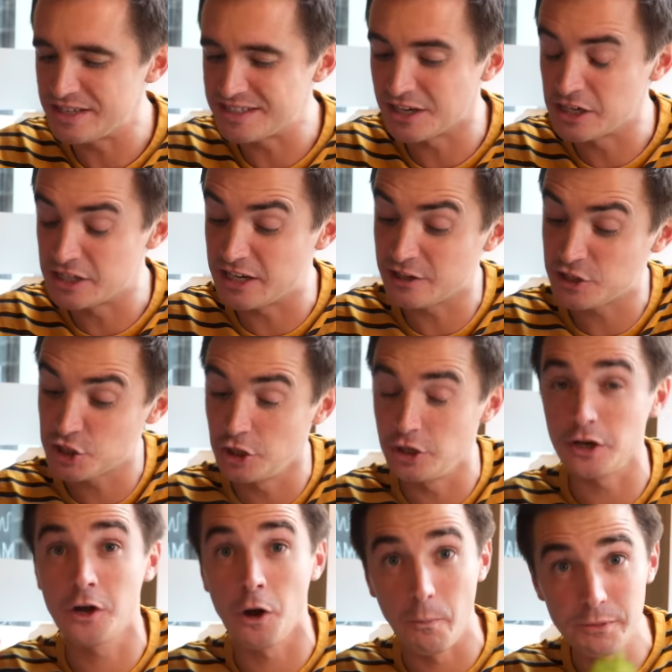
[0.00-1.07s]
these
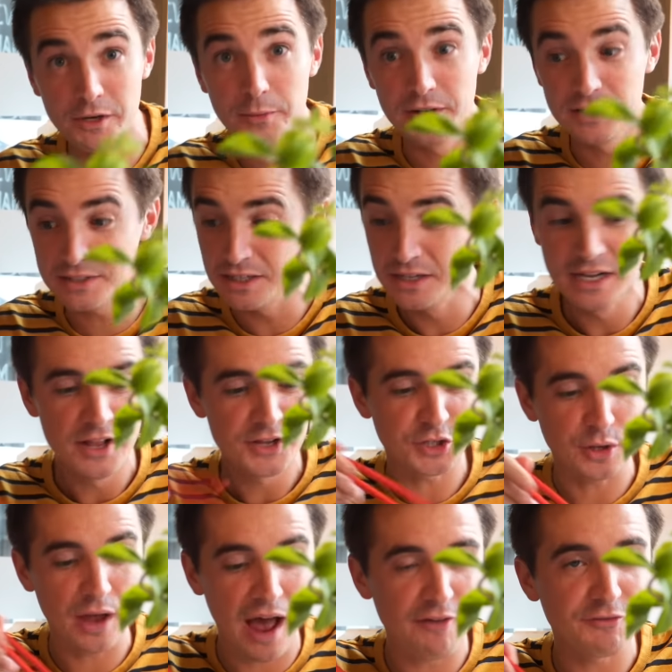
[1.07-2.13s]
additional accompaniments.
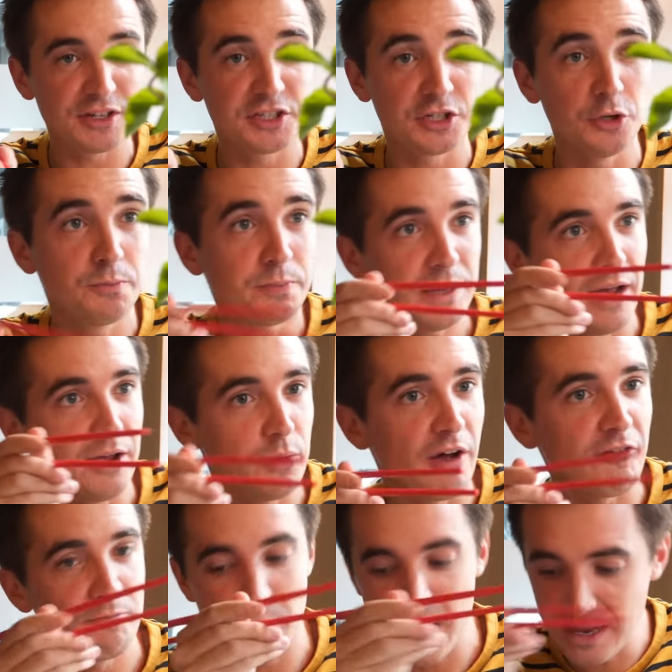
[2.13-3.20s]
So you have the soup, yeah, you
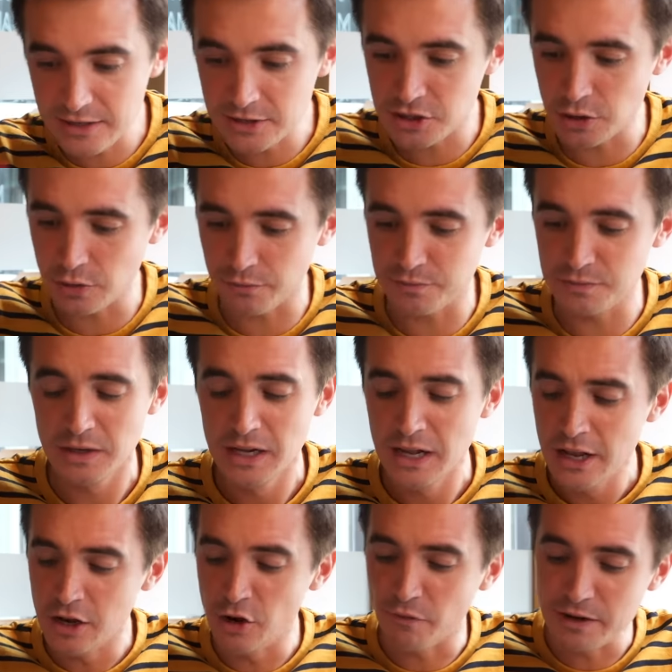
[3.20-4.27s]
have mint, mint.
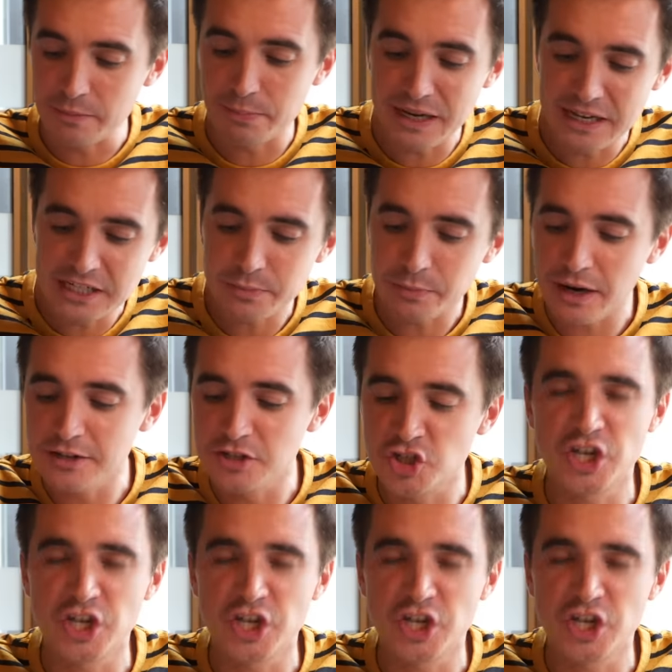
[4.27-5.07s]
lovely bean sprouts,